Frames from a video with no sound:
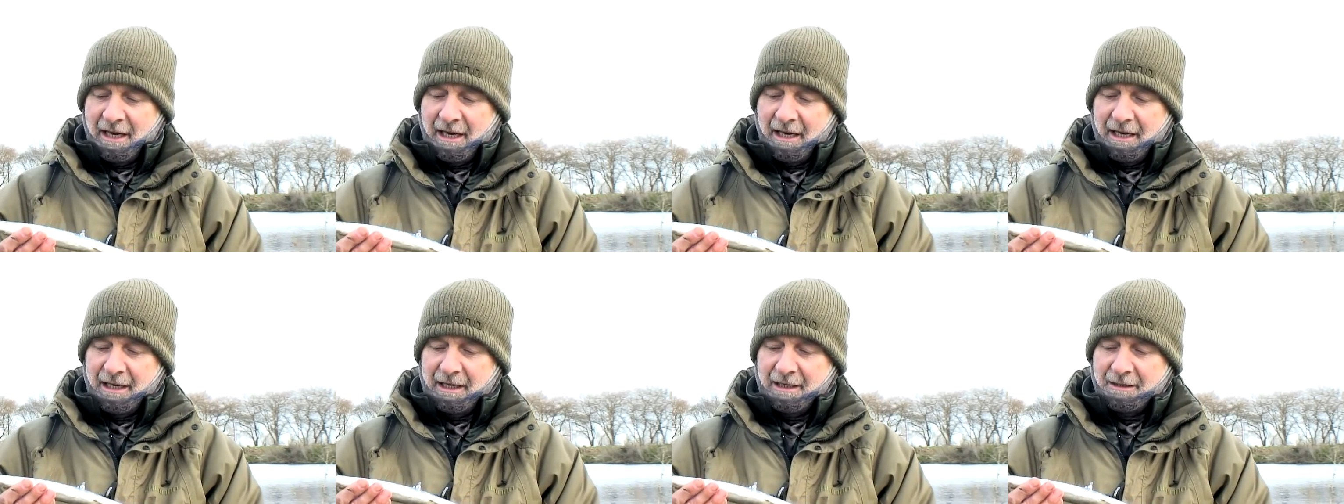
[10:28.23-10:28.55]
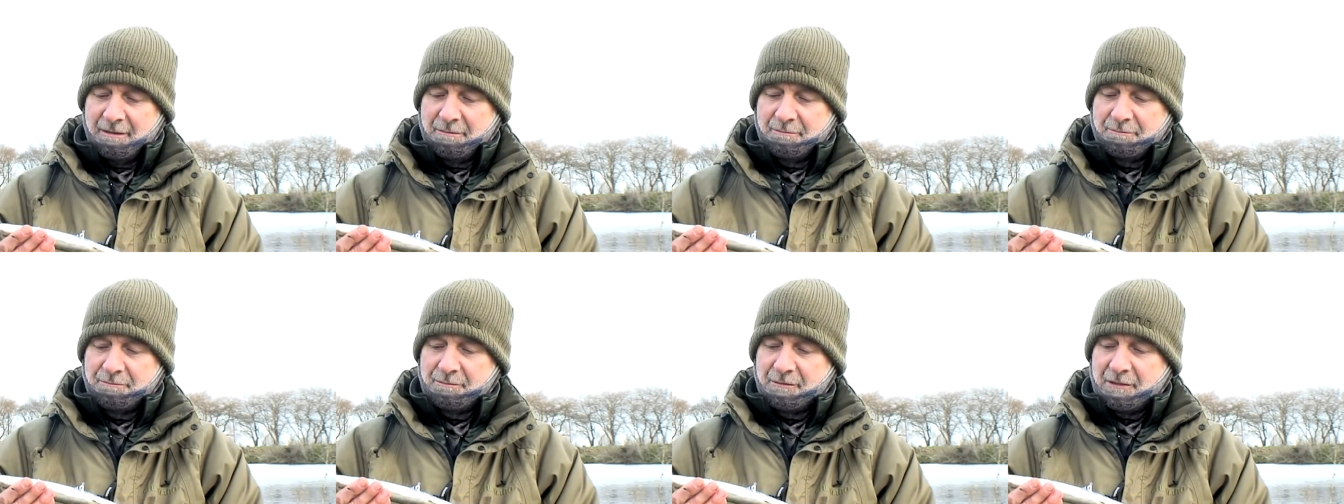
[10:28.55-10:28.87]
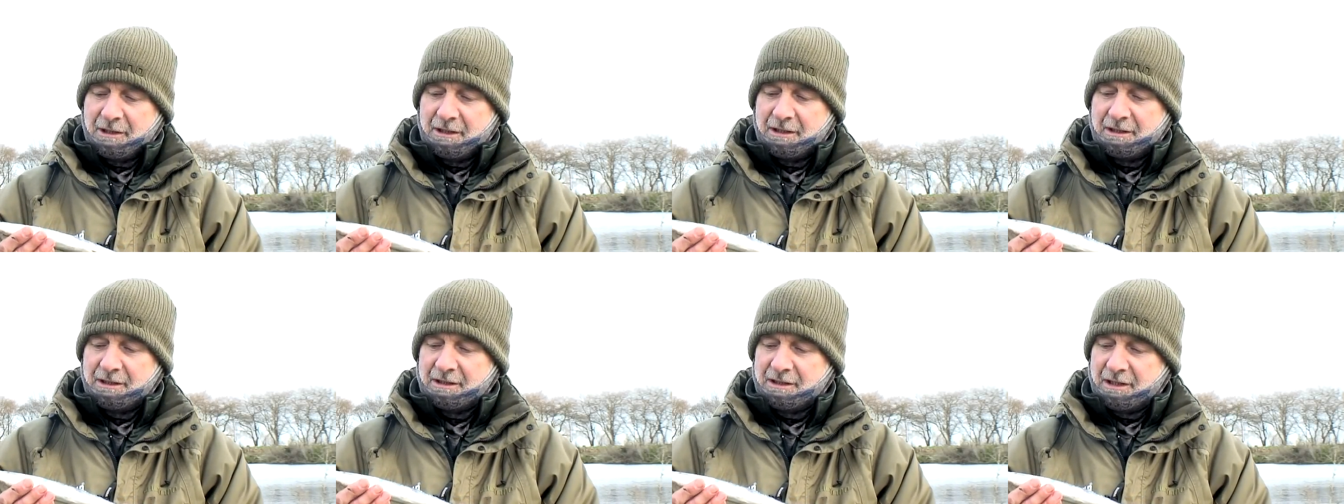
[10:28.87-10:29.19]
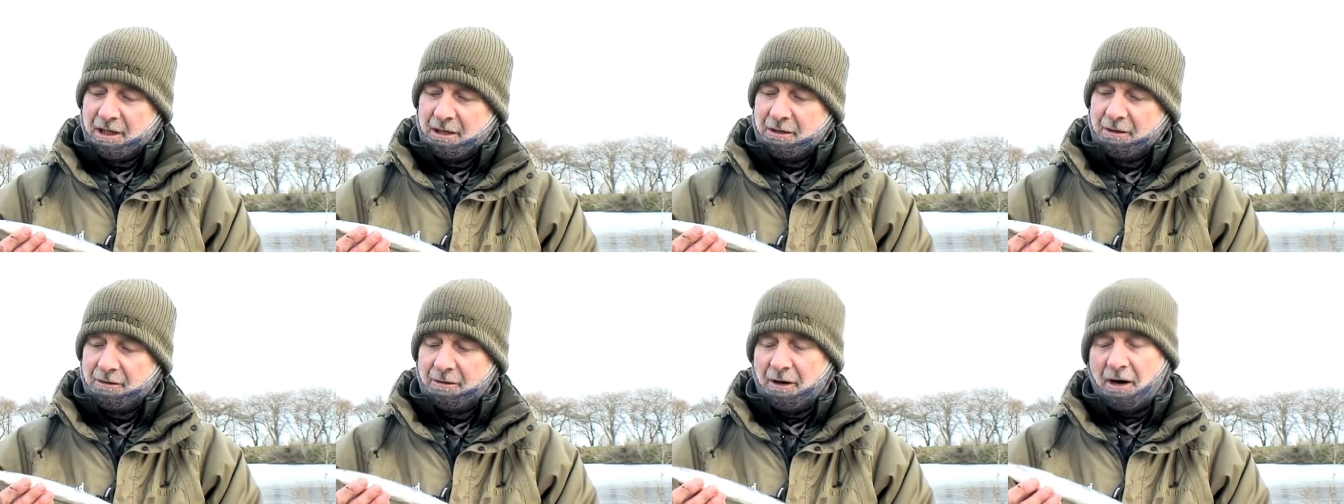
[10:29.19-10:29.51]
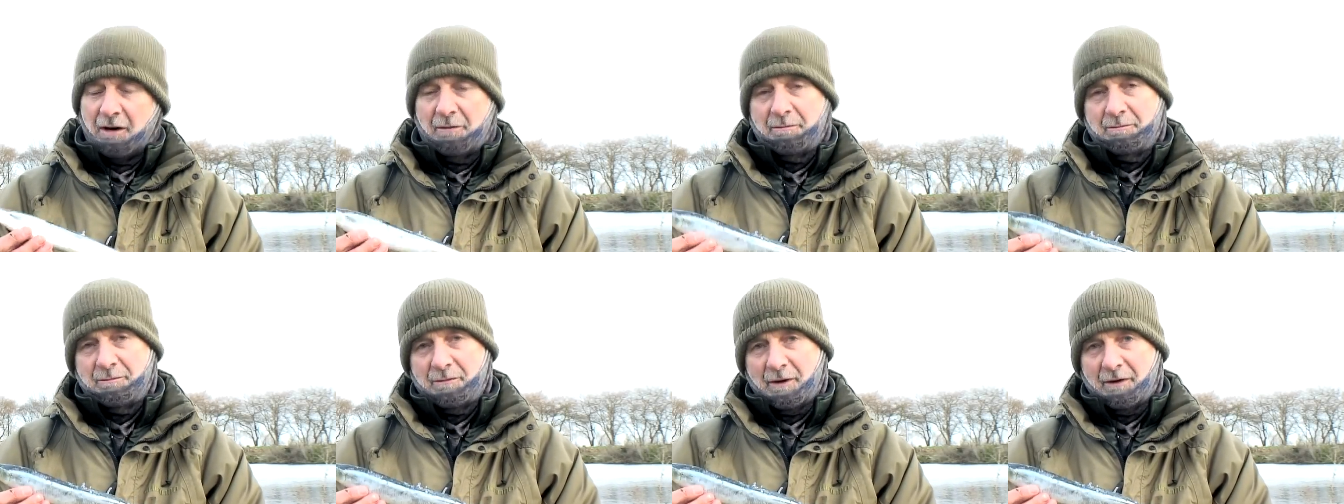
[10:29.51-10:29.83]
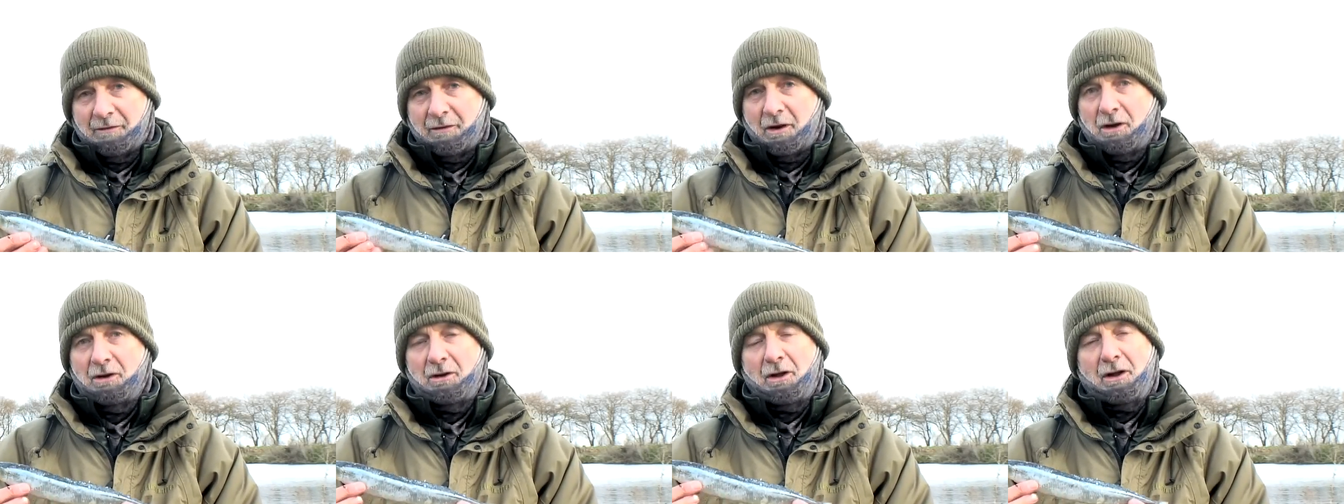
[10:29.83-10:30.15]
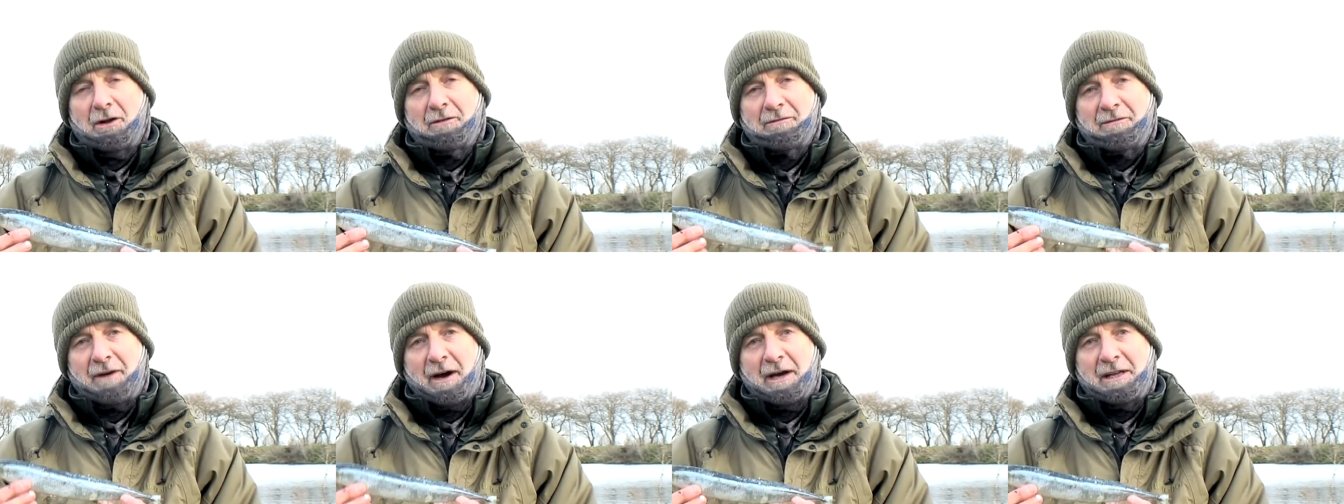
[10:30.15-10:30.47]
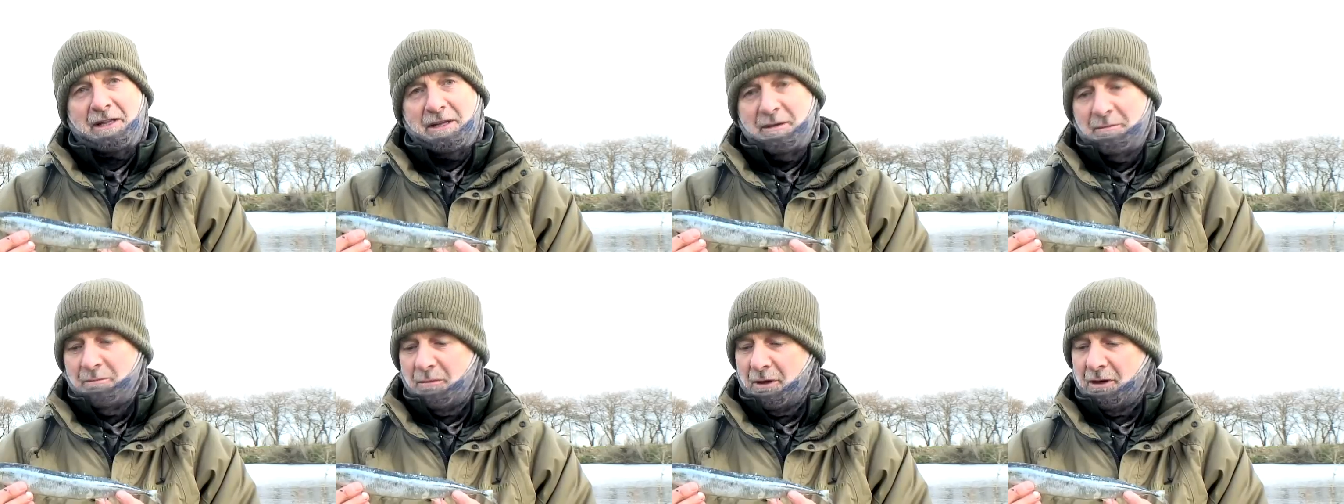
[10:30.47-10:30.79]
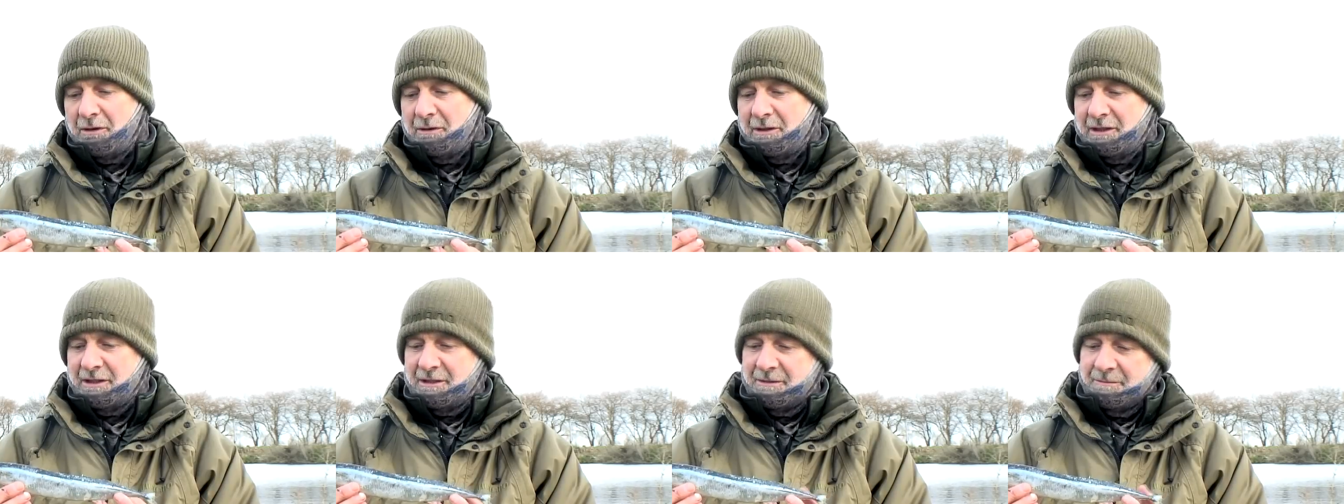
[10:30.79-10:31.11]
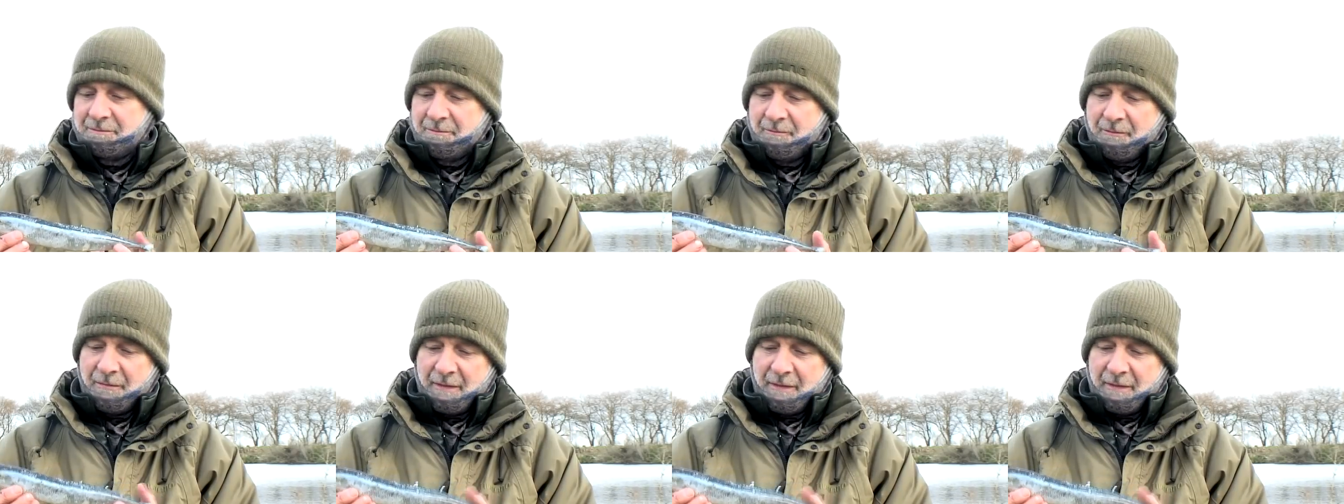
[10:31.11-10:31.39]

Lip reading: So I've got a lot of faith in blueies.